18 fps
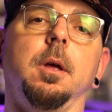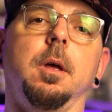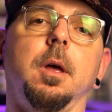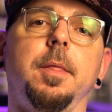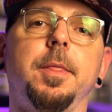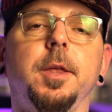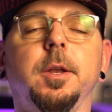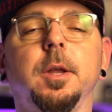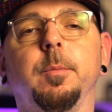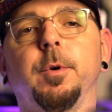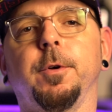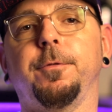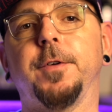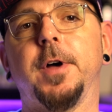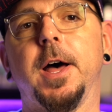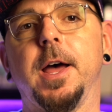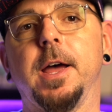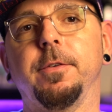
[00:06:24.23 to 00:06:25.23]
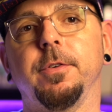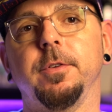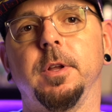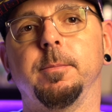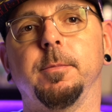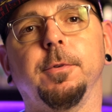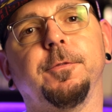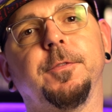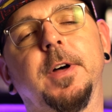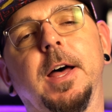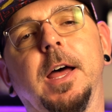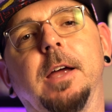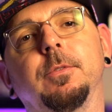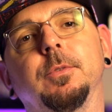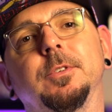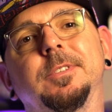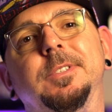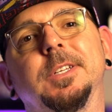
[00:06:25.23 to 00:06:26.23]
and then number
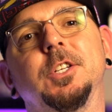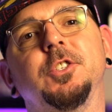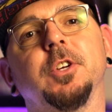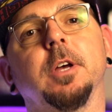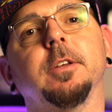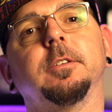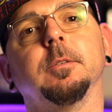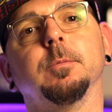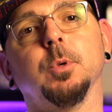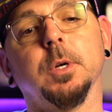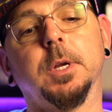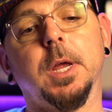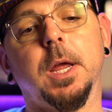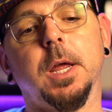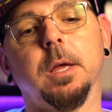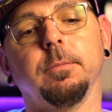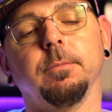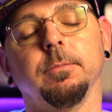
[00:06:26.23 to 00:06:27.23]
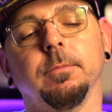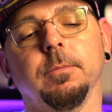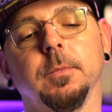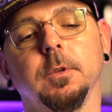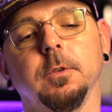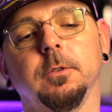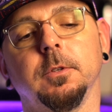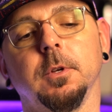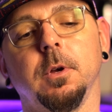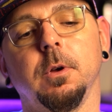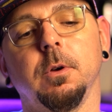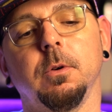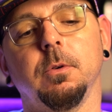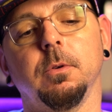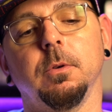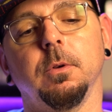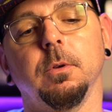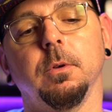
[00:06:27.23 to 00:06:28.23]
five was the adjustable cam.
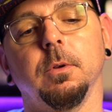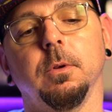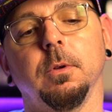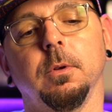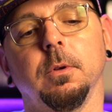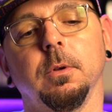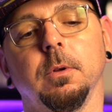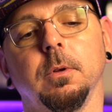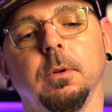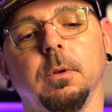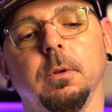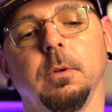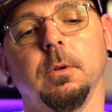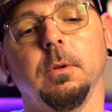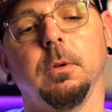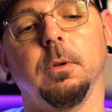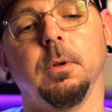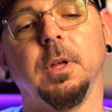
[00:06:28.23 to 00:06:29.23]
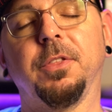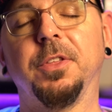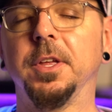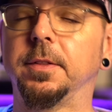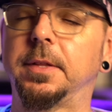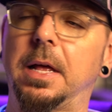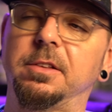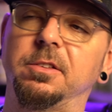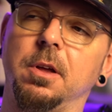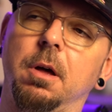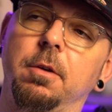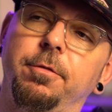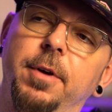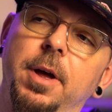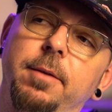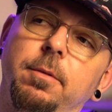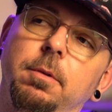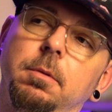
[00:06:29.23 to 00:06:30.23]
So I think that's all
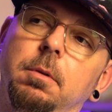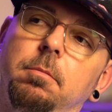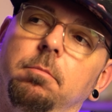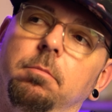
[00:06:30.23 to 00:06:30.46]
5 of them.